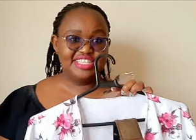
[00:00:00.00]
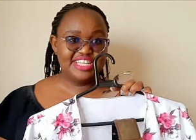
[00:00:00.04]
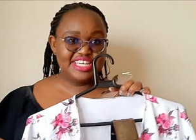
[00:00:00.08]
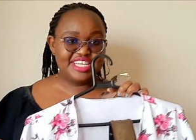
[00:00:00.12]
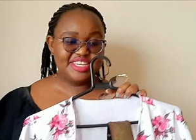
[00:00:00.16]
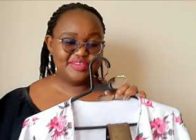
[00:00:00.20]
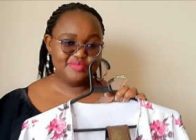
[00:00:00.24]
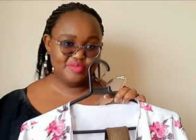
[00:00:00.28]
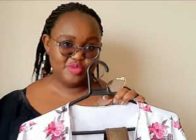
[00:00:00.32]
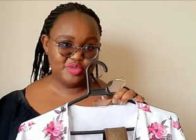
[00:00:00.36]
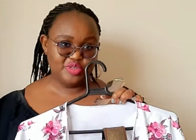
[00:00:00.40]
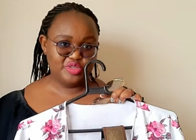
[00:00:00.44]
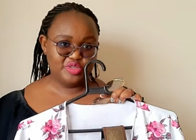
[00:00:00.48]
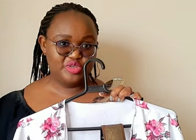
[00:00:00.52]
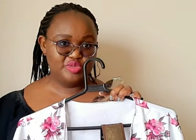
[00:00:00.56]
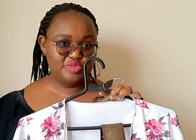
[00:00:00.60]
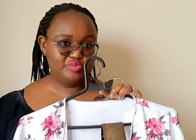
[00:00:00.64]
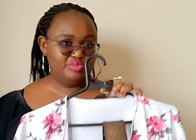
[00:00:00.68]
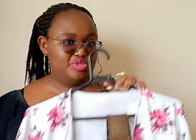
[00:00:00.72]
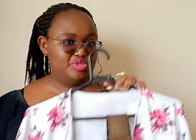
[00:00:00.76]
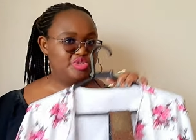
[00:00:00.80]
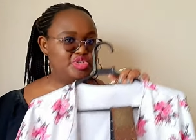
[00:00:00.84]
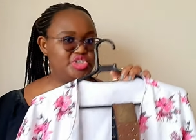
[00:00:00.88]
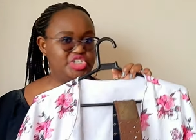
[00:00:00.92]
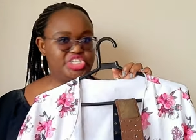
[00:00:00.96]
the kimono
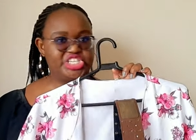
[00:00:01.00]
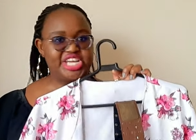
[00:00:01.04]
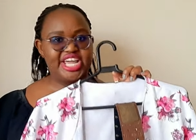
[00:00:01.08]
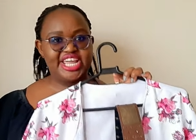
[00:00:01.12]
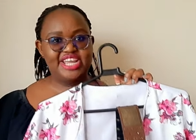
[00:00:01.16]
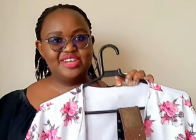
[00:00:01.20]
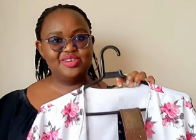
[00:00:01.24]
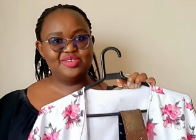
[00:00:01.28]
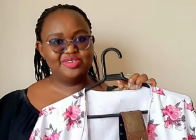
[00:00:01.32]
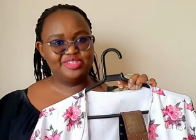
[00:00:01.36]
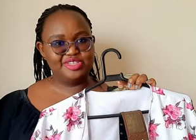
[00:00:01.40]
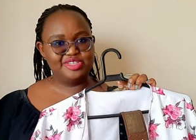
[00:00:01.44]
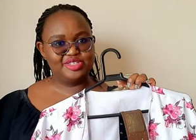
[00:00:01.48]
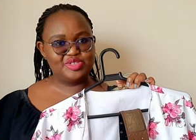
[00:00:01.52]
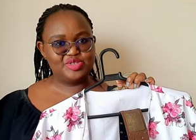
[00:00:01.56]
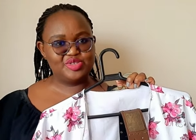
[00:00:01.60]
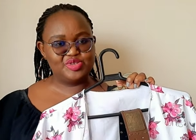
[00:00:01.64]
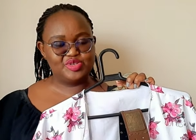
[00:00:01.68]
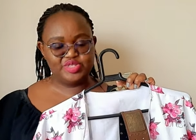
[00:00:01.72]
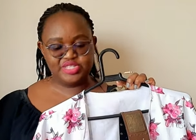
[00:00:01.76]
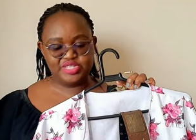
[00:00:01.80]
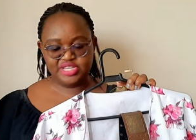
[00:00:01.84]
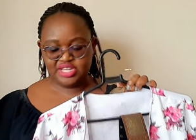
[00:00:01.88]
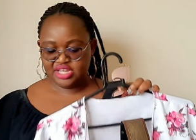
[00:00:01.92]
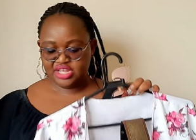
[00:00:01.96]
to shine on its
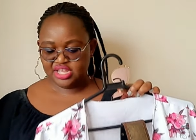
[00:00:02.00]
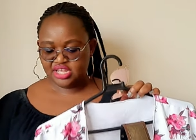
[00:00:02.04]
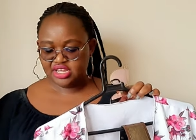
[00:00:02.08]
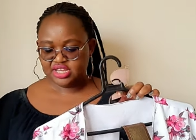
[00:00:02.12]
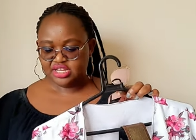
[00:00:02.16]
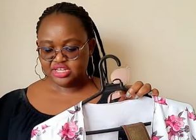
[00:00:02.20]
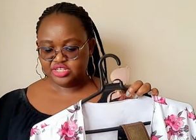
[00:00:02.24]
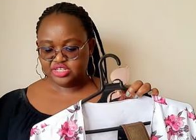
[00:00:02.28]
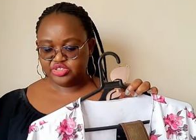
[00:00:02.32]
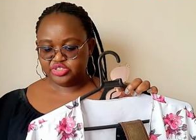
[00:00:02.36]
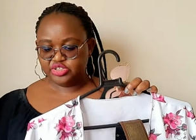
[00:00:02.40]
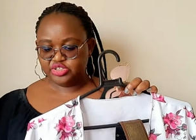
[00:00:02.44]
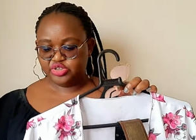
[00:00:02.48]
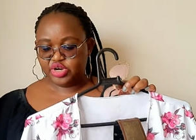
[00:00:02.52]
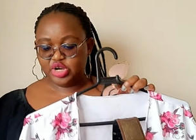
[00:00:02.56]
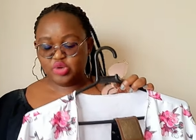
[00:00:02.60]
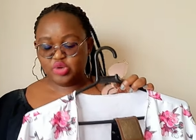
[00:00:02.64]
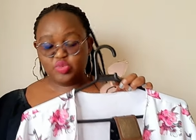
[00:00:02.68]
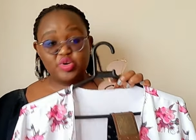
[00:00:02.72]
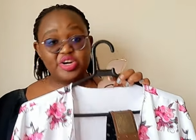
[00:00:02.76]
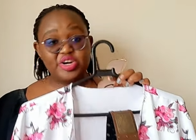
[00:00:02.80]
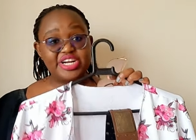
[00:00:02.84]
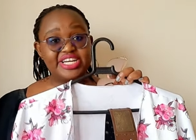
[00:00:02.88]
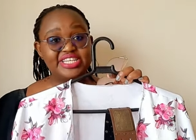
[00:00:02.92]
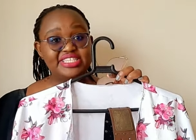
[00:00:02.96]
own. So I
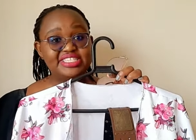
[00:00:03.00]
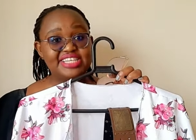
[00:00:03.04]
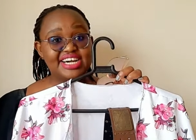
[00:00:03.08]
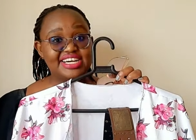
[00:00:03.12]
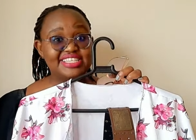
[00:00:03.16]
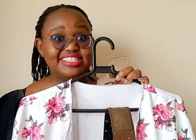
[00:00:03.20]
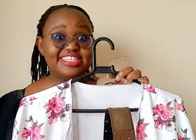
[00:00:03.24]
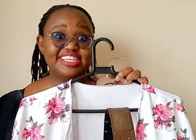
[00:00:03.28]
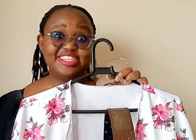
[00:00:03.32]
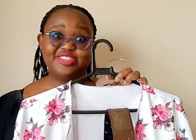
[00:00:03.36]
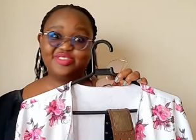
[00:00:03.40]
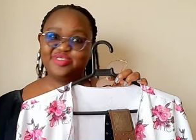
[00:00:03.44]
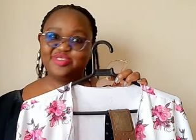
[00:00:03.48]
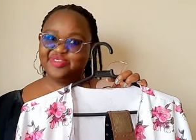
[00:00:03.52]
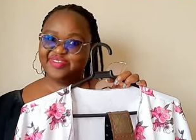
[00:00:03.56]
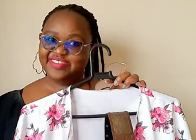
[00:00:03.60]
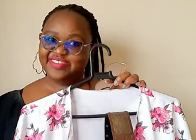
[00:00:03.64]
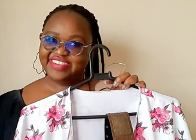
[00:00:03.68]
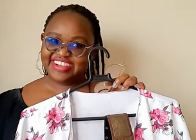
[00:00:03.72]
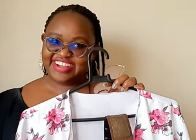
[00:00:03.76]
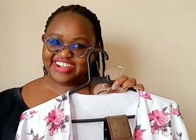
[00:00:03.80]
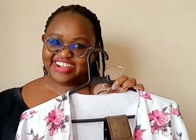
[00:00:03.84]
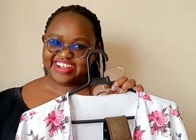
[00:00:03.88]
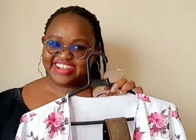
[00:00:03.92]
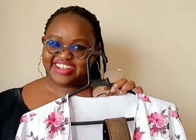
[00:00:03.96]
wore it as a
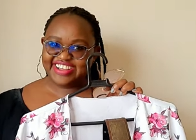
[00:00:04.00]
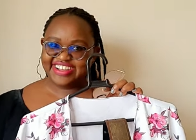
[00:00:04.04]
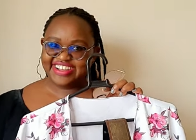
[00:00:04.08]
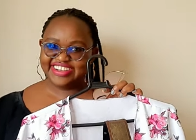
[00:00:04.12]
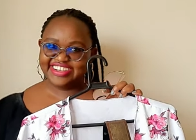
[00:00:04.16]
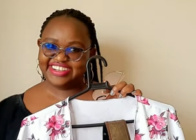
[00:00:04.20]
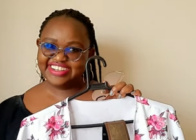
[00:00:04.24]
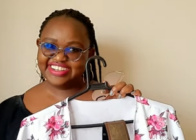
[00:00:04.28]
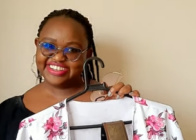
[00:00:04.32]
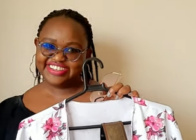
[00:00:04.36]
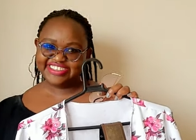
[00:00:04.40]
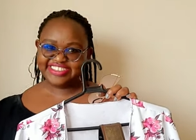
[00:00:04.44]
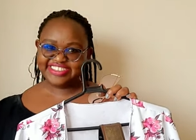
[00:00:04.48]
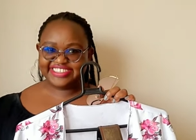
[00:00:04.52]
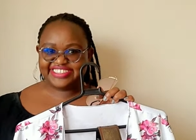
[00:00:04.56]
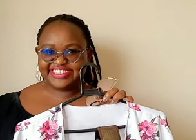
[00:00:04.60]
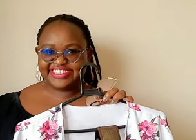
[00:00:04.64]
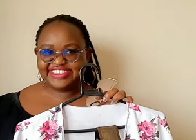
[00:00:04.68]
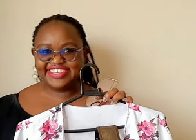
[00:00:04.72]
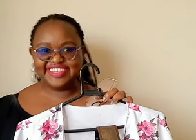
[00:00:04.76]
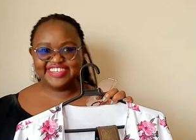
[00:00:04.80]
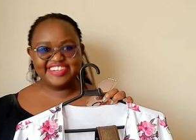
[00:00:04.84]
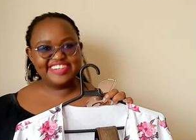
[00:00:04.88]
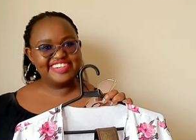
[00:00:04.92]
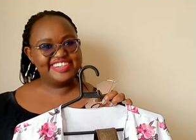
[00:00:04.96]
dress.
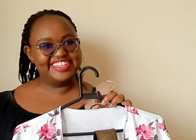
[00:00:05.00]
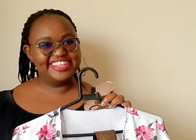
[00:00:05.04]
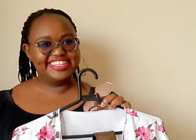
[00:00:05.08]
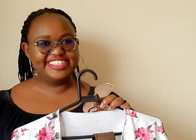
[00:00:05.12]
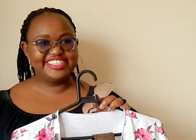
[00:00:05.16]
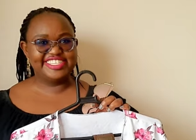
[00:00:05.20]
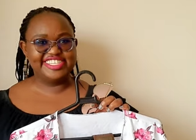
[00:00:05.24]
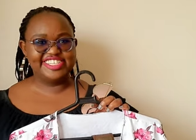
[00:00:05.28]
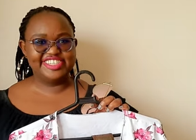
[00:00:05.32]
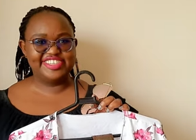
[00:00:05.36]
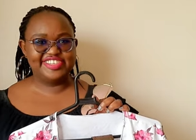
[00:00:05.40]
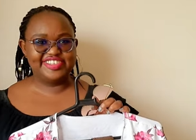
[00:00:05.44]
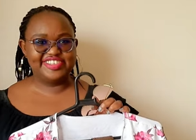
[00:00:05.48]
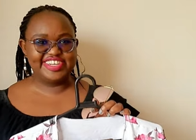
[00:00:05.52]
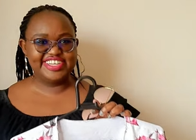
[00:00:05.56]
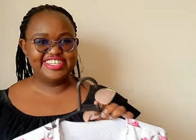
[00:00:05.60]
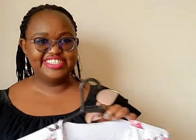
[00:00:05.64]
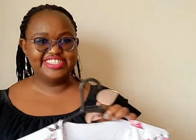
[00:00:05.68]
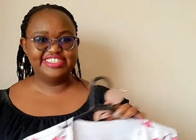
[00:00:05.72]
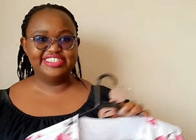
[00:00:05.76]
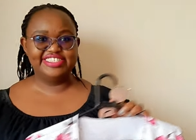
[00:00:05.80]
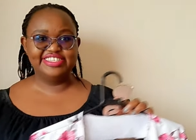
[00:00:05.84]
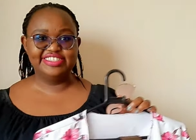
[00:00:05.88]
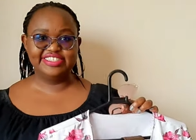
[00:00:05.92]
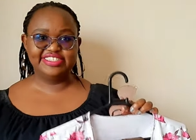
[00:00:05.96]
Yeah, as a
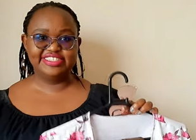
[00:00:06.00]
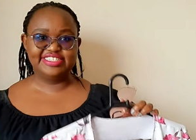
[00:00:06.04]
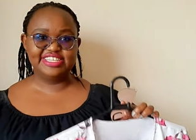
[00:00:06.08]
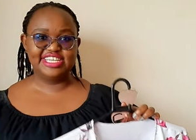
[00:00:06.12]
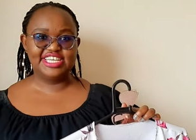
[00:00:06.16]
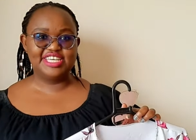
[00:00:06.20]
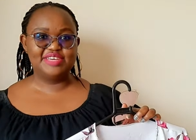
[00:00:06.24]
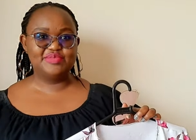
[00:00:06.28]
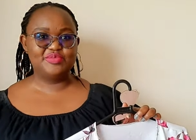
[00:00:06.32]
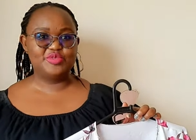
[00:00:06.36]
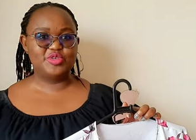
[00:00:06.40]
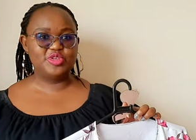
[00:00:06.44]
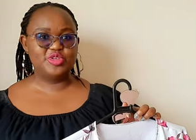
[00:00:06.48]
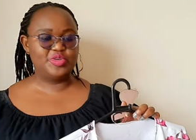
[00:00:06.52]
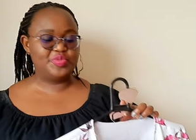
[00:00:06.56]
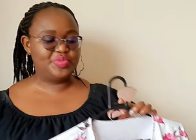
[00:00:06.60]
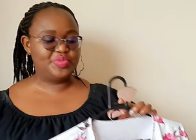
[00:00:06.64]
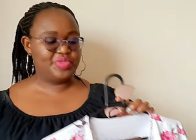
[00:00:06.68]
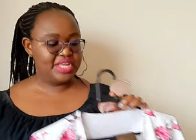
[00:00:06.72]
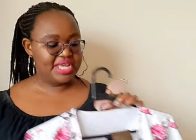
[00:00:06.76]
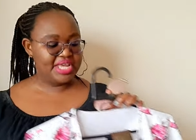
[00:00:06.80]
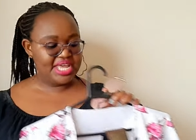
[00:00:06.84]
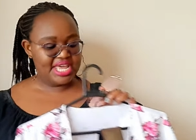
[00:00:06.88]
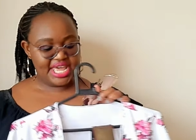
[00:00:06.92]
dress. This is a kimono.